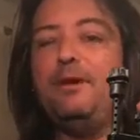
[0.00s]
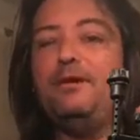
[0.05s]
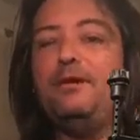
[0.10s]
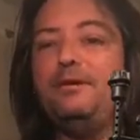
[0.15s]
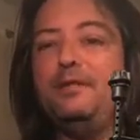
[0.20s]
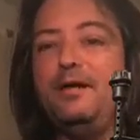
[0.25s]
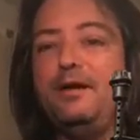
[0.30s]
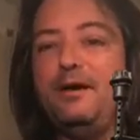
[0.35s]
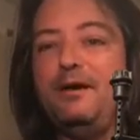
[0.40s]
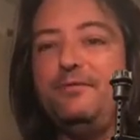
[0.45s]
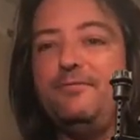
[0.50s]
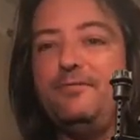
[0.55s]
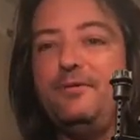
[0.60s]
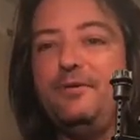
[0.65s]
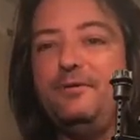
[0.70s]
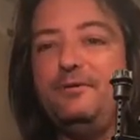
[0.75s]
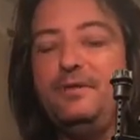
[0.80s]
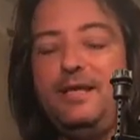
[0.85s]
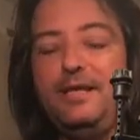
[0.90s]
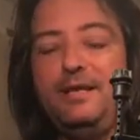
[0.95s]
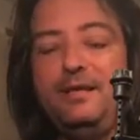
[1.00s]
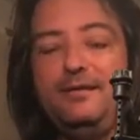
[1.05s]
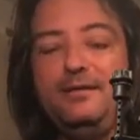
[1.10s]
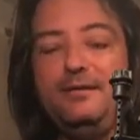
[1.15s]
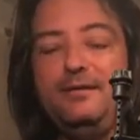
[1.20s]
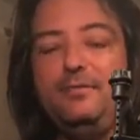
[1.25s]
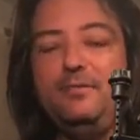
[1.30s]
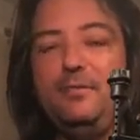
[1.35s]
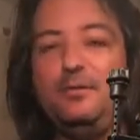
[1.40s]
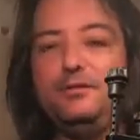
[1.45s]
compared to the off-road
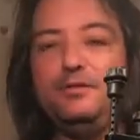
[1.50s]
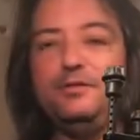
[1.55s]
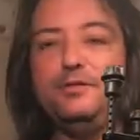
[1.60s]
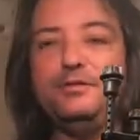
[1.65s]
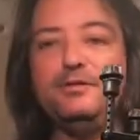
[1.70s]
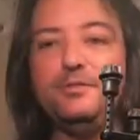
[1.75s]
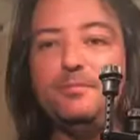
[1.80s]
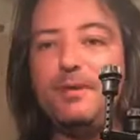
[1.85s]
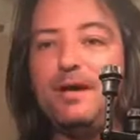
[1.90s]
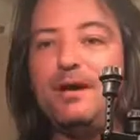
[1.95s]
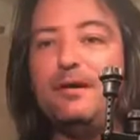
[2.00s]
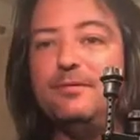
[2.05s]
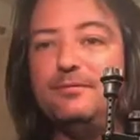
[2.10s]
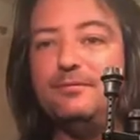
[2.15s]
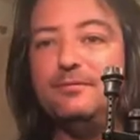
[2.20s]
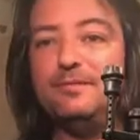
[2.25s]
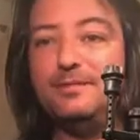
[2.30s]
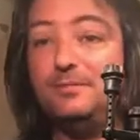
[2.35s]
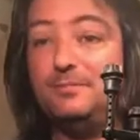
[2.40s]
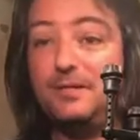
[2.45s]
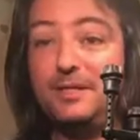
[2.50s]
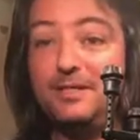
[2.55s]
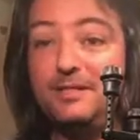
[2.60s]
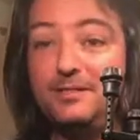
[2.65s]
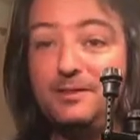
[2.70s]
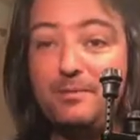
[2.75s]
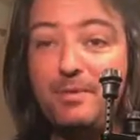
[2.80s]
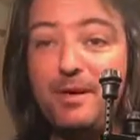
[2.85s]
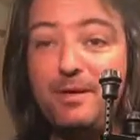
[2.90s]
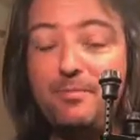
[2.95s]
kit, which is
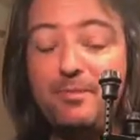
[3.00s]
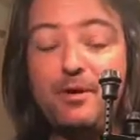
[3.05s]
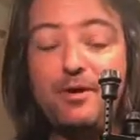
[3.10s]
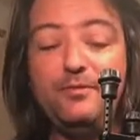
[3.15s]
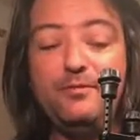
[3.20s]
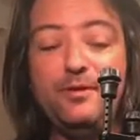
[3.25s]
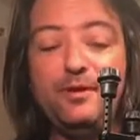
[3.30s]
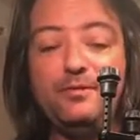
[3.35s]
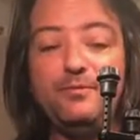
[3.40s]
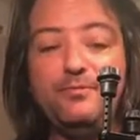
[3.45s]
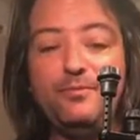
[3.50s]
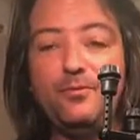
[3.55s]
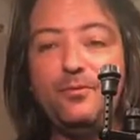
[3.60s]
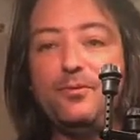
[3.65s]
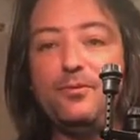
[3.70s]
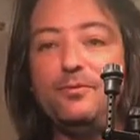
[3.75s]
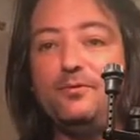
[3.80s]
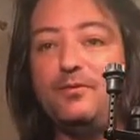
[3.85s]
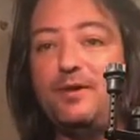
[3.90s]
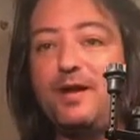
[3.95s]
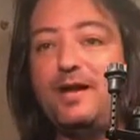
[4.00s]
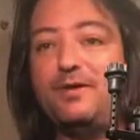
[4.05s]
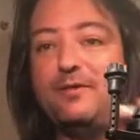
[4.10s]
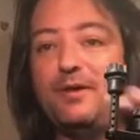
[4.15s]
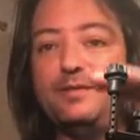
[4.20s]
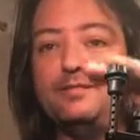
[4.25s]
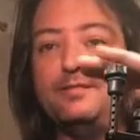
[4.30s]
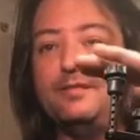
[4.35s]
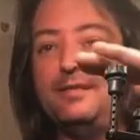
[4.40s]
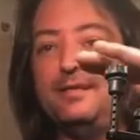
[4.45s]
seems like it's about perfect for
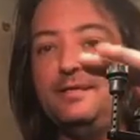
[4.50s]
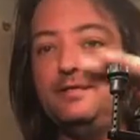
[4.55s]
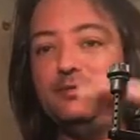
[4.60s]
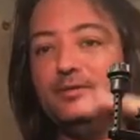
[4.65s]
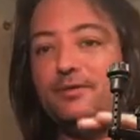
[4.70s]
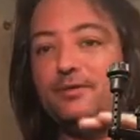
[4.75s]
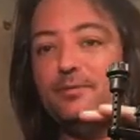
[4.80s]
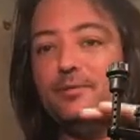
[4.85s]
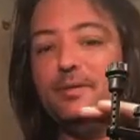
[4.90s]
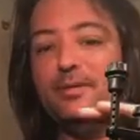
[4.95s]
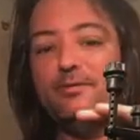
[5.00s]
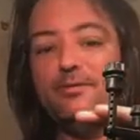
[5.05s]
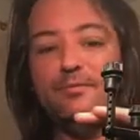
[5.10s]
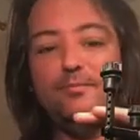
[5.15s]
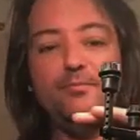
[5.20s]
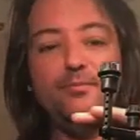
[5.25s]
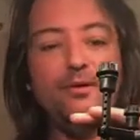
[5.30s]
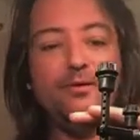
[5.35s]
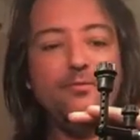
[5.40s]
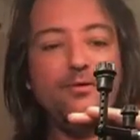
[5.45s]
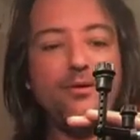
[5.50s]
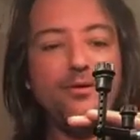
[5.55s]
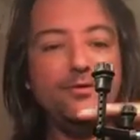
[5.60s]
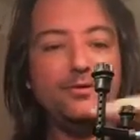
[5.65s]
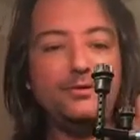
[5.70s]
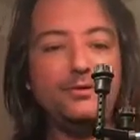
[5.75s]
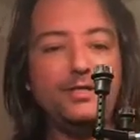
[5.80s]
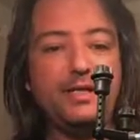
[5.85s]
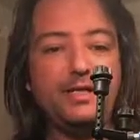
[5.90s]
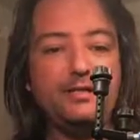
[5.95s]
drag racing and get you a little bit
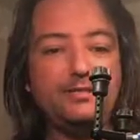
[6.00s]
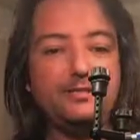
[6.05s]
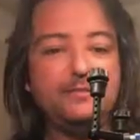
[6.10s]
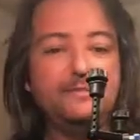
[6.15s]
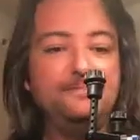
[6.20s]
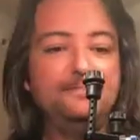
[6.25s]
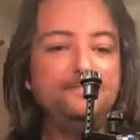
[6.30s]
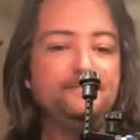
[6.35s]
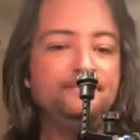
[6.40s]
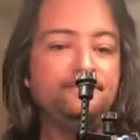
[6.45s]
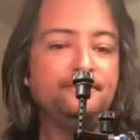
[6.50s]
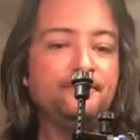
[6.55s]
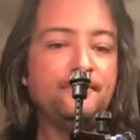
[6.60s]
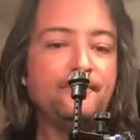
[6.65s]
of a lower stance.